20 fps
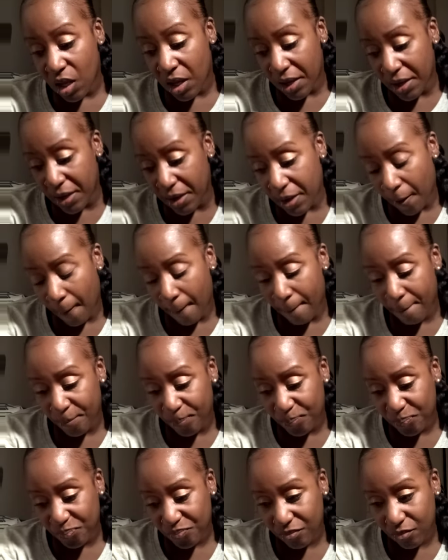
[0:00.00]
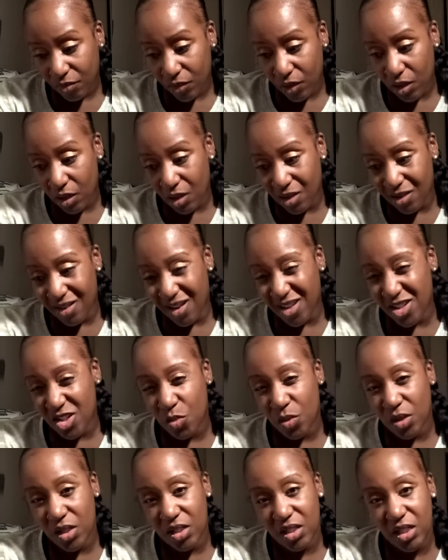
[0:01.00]
I just
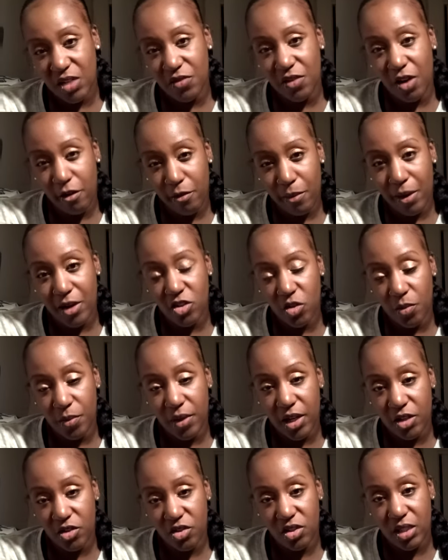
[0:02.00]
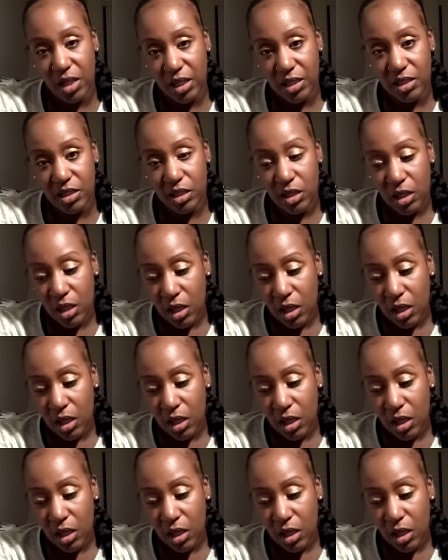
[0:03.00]
want to see if everybody's gonna be exercising.